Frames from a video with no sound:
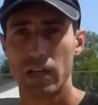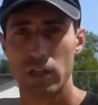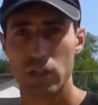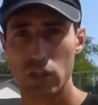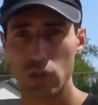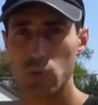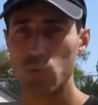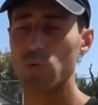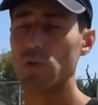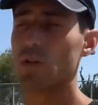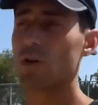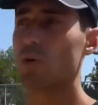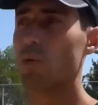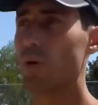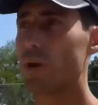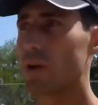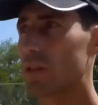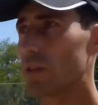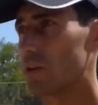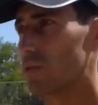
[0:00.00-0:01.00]
you will
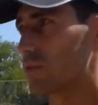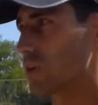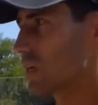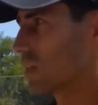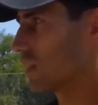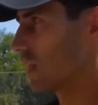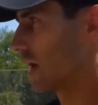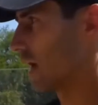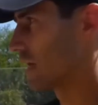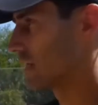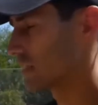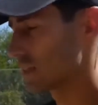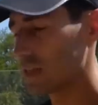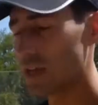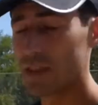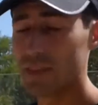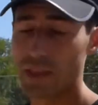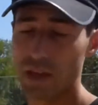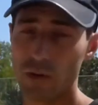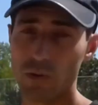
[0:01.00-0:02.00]
quickly realize,
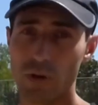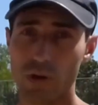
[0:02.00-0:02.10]
and they will